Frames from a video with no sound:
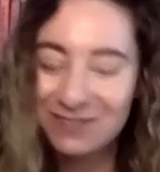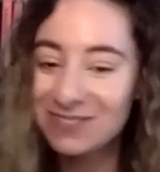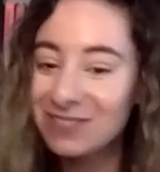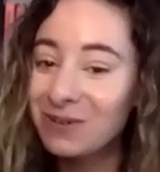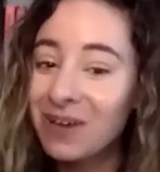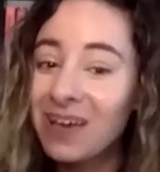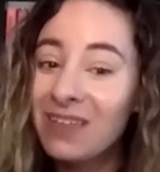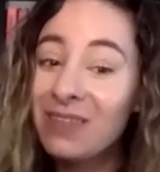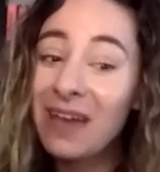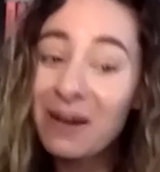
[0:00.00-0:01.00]
So
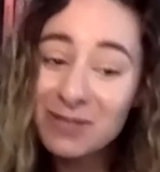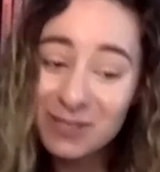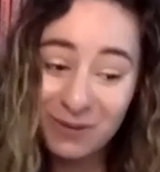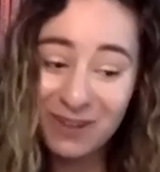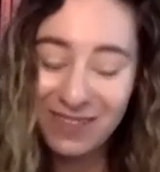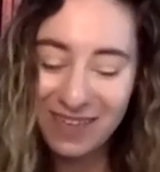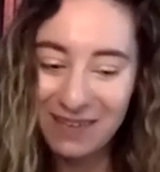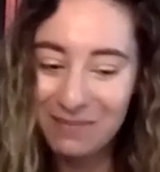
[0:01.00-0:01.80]
that was thrilling.